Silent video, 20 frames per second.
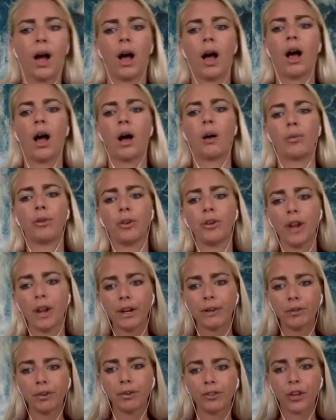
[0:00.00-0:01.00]
They're
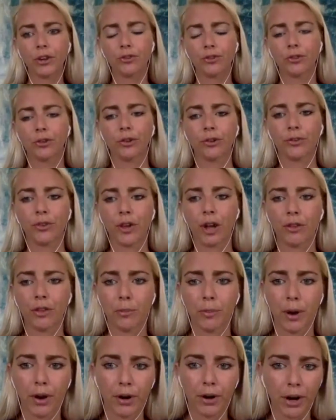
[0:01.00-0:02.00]
native to Central and South
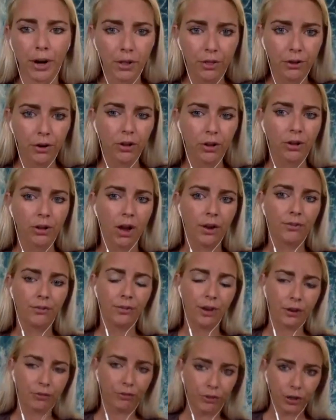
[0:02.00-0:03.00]
America. There are a lot of
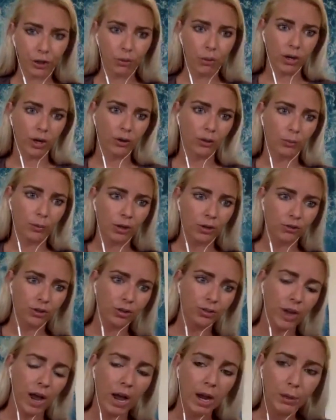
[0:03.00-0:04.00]
different iguana
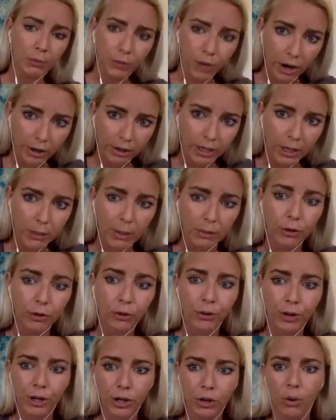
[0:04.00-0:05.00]
species. I'm talking about the
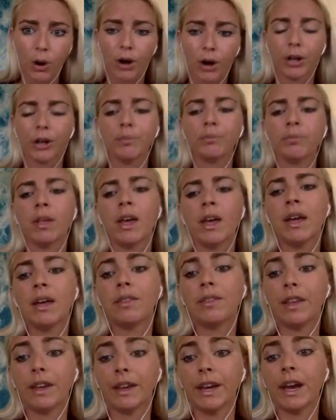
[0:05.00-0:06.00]
green iguana.
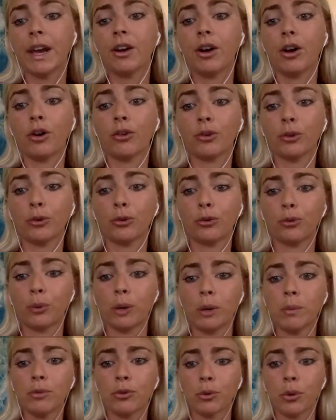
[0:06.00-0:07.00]
They can also
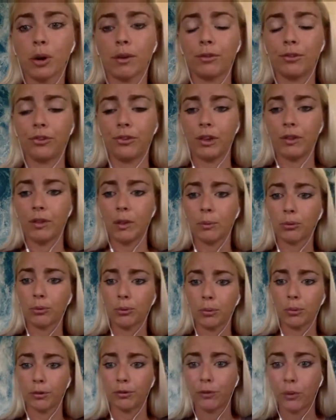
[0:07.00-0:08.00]
swim, so I've seen them
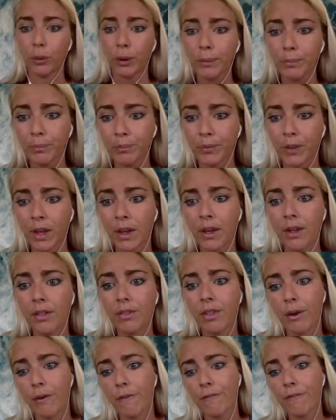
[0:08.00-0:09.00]
swim before.
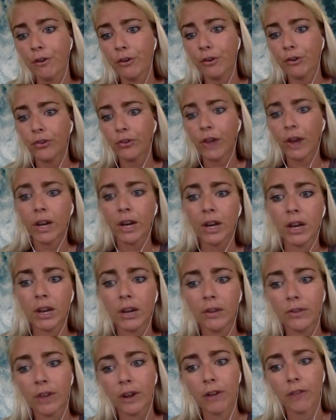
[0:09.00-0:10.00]
They were first sighted
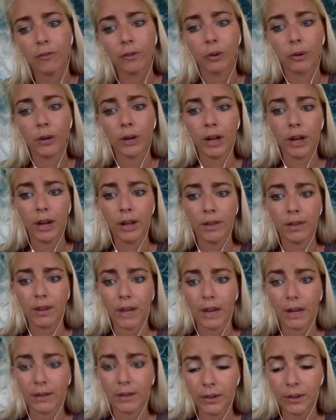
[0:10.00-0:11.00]
in South Florida in the
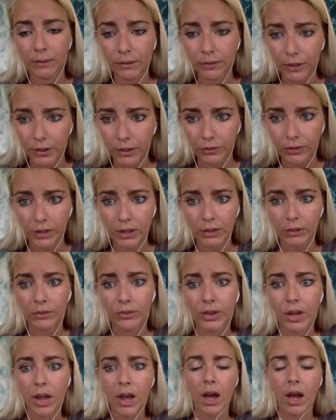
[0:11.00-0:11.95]
1960s.